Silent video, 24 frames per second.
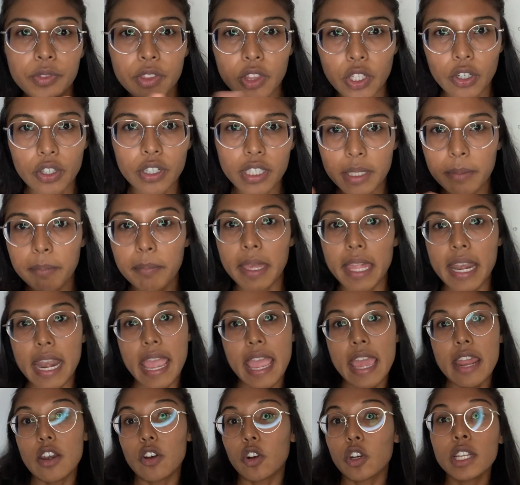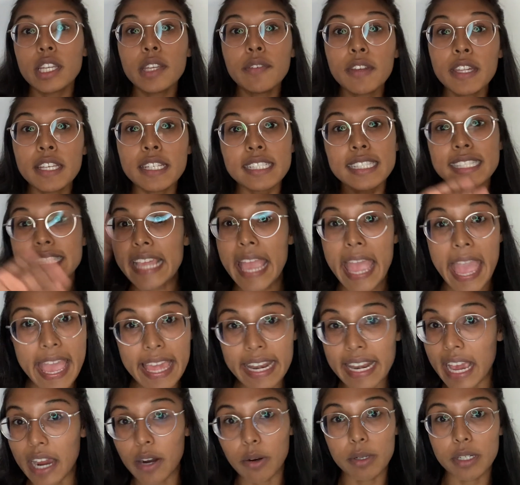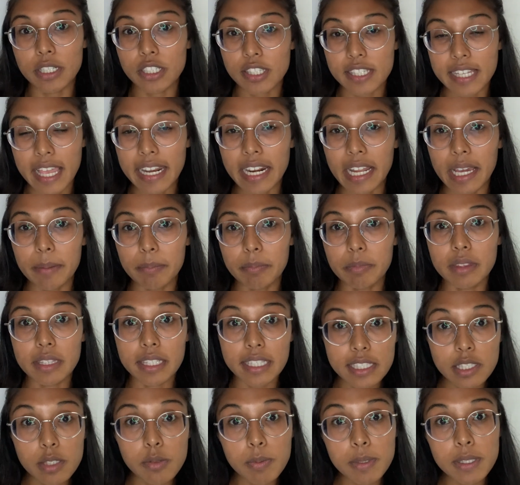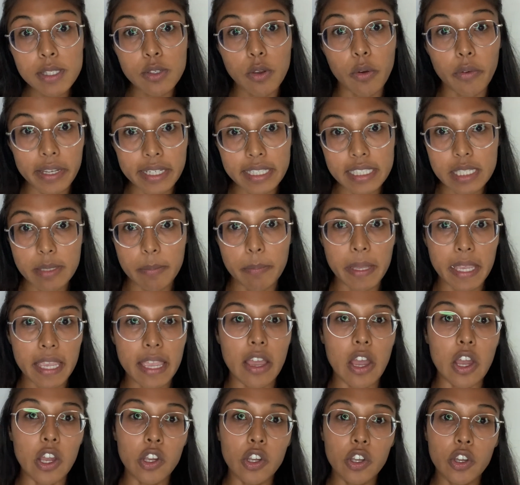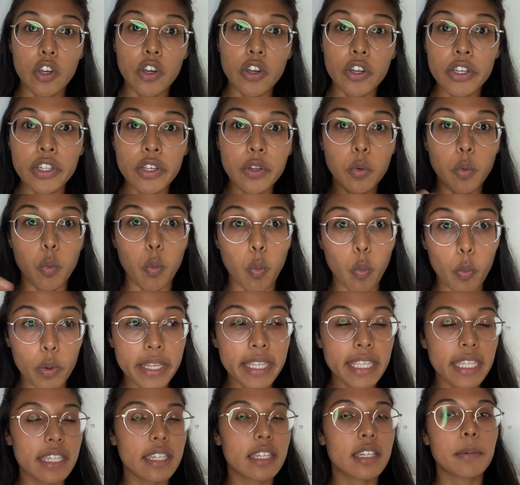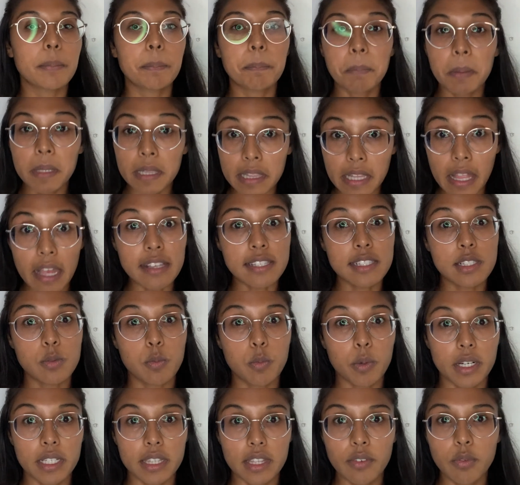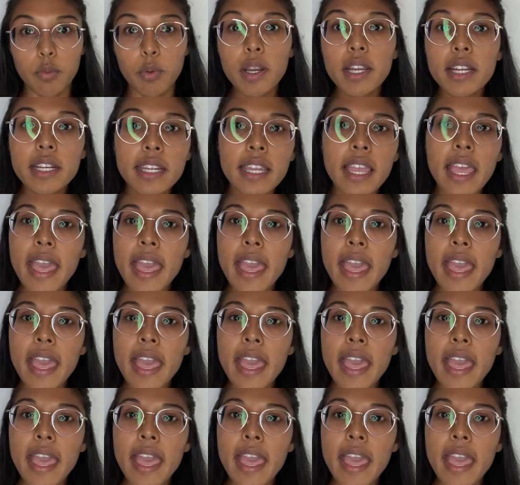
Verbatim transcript: 30 minute or even 10 hour setup, this was going to be a good week plus worth of work.